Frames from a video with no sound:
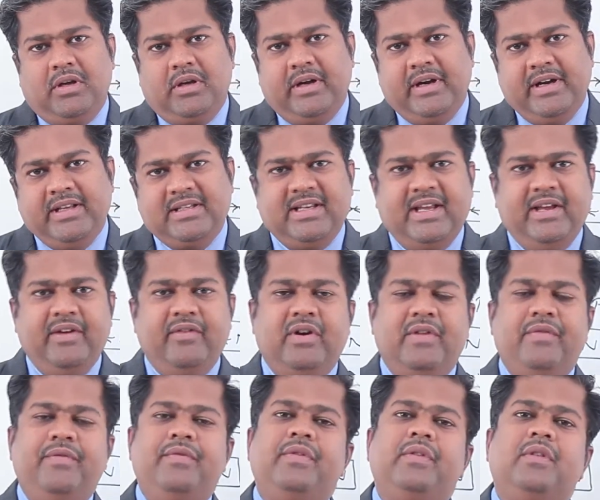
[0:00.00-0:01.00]
It is
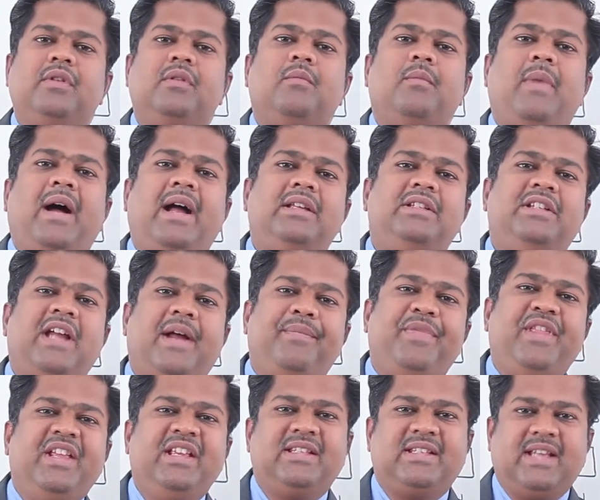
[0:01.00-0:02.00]
given by a
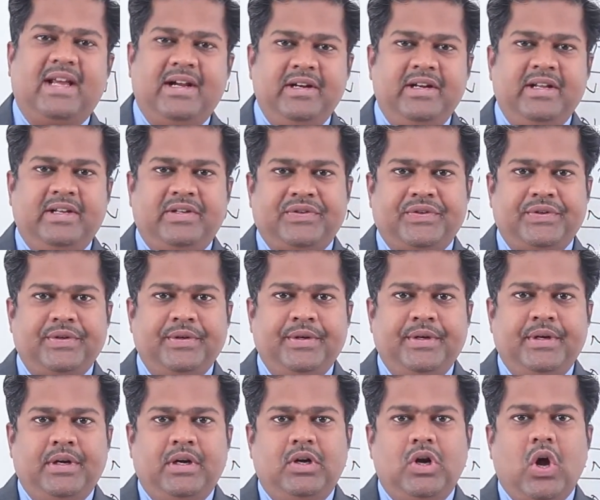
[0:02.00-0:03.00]
Japanese scientist,
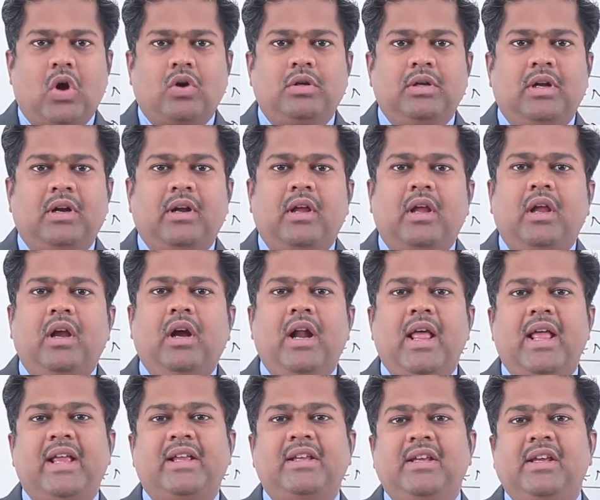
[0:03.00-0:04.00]
Dr.
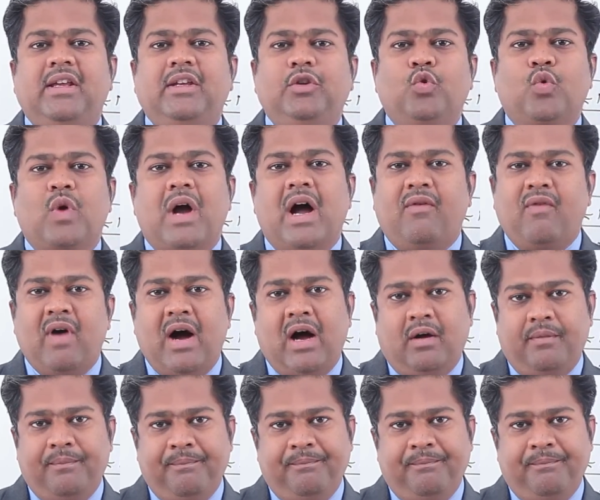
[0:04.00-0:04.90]
Hideki Yukawa.